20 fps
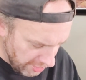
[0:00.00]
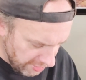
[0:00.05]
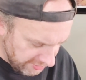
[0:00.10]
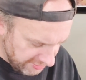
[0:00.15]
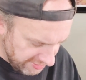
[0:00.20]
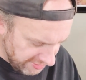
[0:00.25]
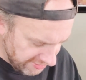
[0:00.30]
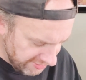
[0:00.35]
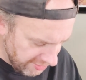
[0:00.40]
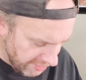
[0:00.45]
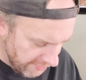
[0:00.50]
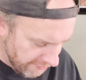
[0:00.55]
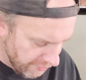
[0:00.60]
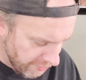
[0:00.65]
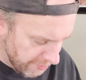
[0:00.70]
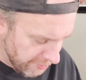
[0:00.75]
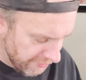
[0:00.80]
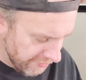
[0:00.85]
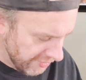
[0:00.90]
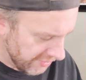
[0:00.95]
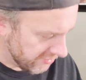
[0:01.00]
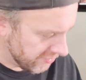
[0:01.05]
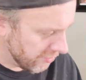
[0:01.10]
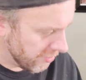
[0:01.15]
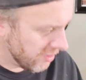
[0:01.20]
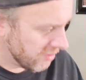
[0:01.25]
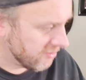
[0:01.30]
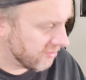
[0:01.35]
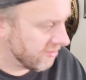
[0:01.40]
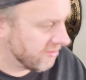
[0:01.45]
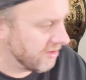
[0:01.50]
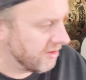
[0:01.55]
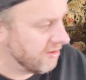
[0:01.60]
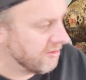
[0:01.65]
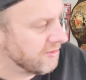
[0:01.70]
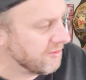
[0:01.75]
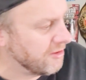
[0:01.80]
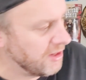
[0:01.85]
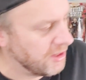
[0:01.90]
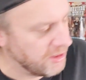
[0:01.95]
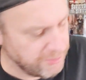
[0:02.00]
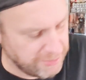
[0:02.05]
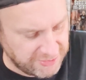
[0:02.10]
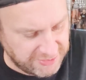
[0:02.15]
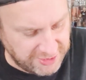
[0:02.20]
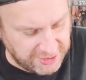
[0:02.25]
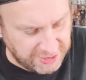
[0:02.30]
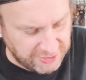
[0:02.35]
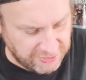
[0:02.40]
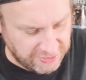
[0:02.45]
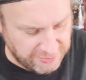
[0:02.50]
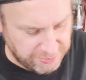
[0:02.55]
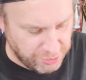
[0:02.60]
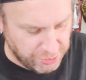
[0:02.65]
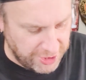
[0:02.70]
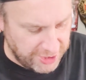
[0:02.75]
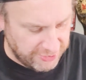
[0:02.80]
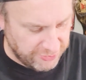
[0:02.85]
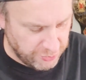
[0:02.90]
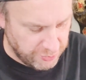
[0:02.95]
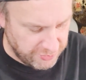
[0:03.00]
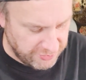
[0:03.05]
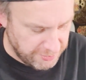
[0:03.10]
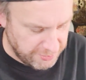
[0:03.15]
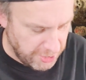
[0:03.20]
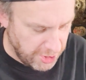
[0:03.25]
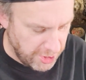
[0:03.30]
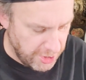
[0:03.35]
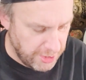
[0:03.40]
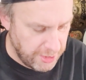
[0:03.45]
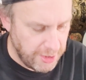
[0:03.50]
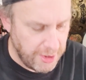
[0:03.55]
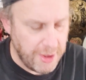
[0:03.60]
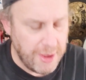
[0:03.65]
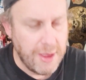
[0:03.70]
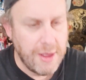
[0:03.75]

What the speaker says: guns necessary for Professor X, as he doesn't need them, as he can just blast with his mind.